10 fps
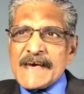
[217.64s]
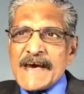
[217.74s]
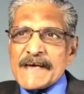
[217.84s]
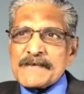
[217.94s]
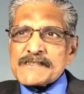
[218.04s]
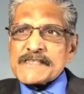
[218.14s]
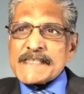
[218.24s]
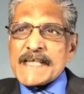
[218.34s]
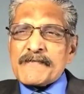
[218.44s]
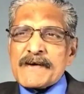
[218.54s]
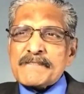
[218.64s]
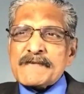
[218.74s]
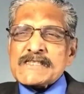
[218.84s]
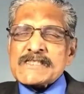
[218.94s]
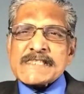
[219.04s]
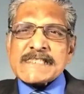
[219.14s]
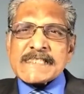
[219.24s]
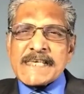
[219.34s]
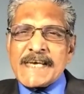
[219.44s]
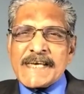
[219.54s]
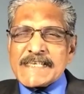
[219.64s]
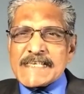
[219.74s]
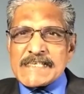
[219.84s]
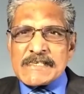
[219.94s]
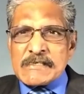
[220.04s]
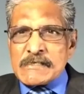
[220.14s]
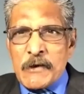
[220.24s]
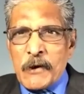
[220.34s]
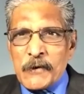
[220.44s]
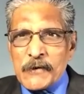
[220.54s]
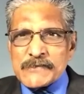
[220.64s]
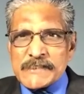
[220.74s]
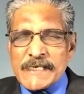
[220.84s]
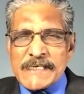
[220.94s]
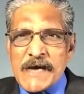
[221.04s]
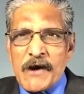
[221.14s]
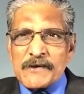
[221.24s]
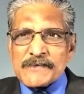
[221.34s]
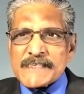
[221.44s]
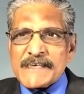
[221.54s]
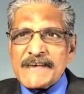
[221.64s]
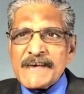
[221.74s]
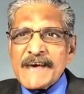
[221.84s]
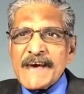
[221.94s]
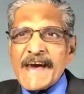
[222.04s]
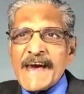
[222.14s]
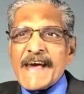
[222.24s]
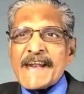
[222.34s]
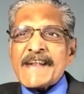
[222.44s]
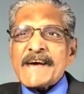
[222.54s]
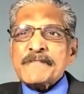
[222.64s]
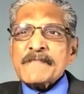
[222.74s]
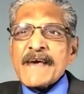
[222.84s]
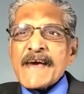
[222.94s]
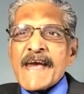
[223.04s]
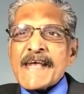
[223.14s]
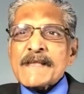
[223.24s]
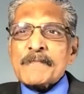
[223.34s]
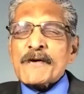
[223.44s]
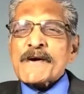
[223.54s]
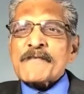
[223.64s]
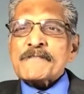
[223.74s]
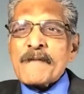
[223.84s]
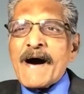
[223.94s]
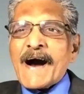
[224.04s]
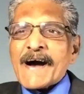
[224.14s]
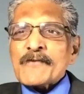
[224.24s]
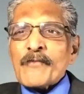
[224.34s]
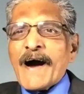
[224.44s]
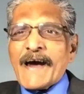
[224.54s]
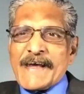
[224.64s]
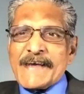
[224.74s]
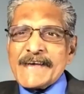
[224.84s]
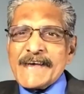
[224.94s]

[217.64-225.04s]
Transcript: And you see, there will be seen no genealogy in the book of Mark. Why?